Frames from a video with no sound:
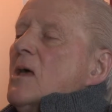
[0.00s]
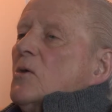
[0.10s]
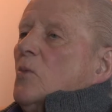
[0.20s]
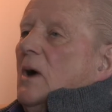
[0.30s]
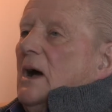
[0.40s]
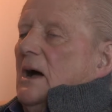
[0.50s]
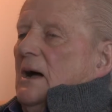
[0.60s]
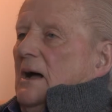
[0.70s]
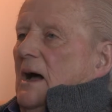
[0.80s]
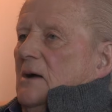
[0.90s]

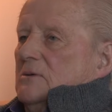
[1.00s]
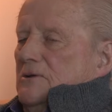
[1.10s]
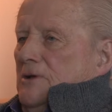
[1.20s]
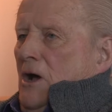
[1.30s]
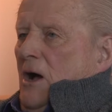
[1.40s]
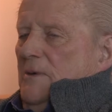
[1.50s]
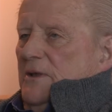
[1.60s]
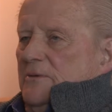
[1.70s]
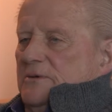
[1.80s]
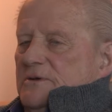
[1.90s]
where out in the
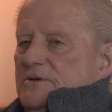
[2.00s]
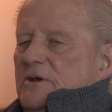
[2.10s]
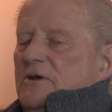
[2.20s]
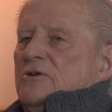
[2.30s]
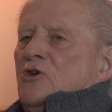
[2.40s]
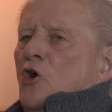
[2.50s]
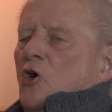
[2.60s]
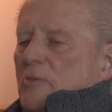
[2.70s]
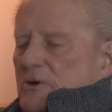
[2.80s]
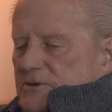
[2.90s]
harbour there was this
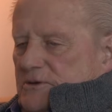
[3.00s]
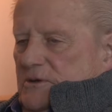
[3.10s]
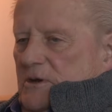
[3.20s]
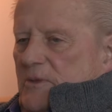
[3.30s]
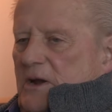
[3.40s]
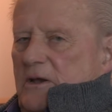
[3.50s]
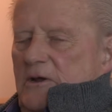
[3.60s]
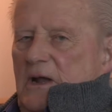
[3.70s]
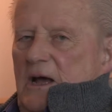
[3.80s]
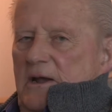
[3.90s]
enormous
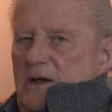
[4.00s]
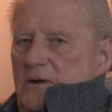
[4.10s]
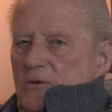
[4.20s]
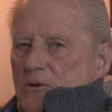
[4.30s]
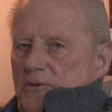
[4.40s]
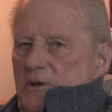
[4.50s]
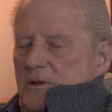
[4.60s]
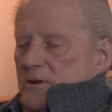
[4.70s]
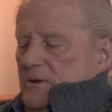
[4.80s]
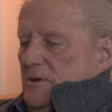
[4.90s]
American liner called
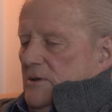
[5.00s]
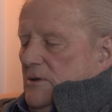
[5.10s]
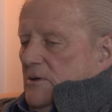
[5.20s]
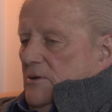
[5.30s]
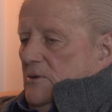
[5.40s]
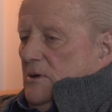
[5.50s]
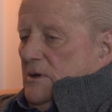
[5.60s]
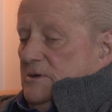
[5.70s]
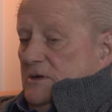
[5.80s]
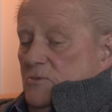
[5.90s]
the
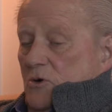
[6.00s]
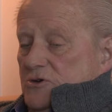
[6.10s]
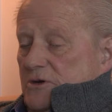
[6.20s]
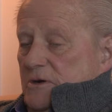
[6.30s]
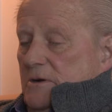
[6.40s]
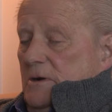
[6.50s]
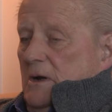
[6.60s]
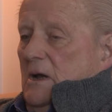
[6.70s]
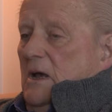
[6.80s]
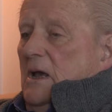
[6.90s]
uh, S S Washington,
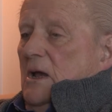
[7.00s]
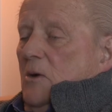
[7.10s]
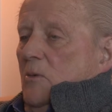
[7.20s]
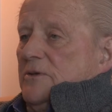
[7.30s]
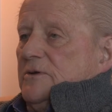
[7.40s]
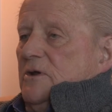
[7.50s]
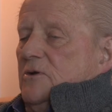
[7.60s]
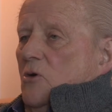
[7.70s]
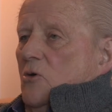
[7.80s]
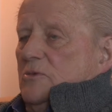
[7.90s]
with an
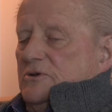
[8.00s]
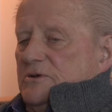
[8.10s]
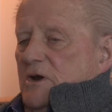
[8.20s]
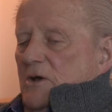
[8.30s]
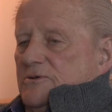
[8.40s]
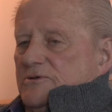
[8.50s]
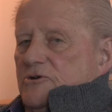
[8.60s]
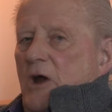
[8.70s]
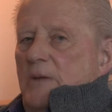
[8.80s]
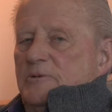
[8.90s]
enormous stars and
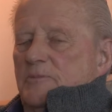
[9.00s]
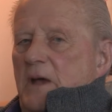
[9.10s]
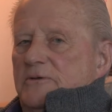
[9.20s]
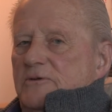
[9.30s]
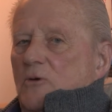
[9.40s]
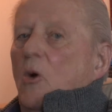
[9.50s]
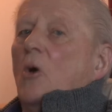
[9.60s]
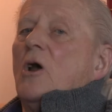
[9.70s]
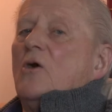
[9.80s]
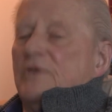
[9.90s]
stripes painted
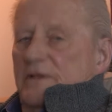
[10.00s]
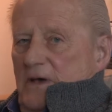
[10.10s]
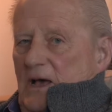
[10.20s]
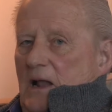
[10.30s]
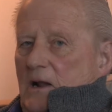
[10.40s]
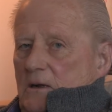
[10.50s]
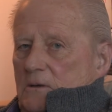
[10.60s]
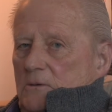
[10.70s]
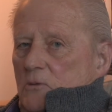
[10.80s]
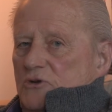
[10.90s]
all over the
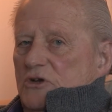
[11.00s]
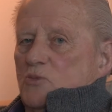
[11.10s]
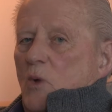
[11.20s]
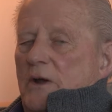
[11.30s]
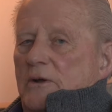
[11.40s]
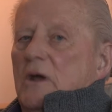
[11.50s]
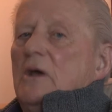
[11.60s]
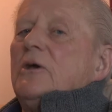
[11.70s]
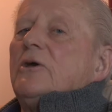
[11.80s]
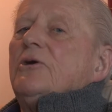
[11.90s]
hull, just one
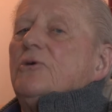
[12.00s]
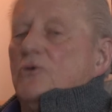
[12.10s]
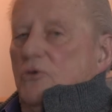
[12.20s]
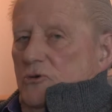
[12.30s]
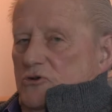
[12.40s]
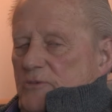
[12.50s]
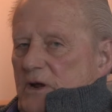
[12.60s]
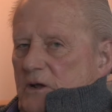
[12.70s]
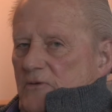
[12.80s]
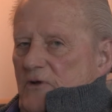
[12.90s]
huge
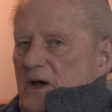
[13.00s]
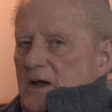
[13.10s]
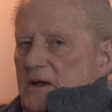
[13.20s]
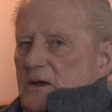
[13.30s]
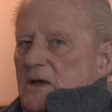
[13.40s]
American flag,